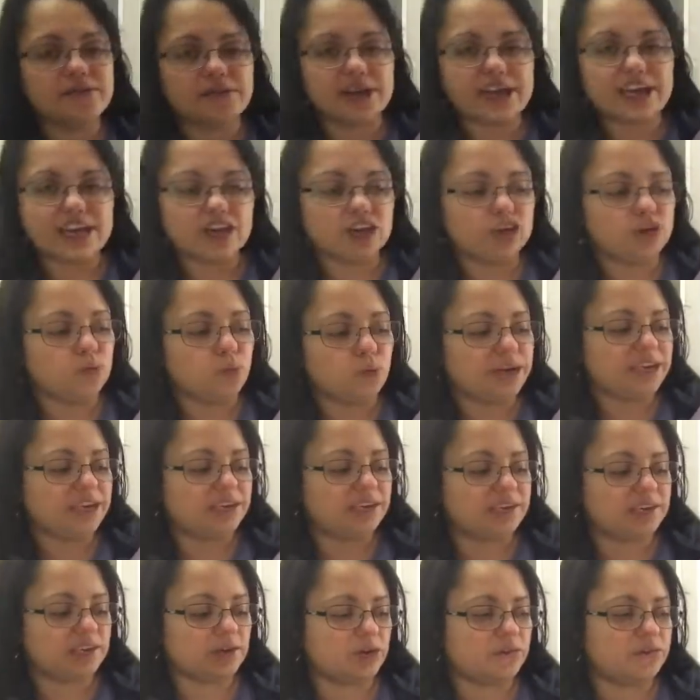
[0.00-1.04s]
each
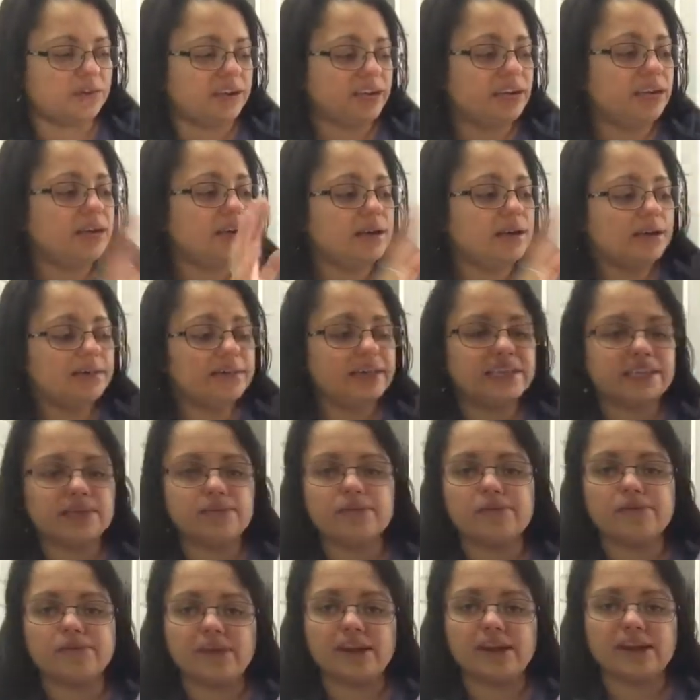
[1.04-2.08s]
week, there's a
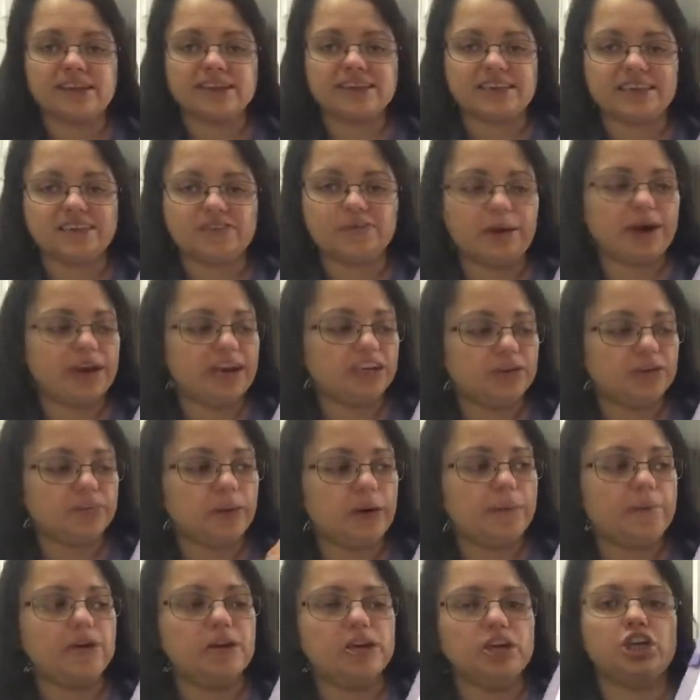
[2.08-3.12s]
reflective page. But
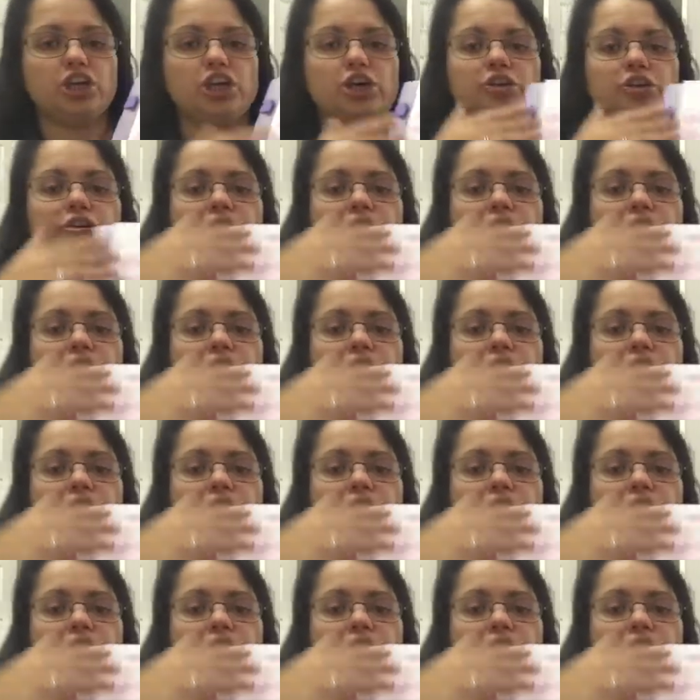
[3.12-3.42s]
I'm going to show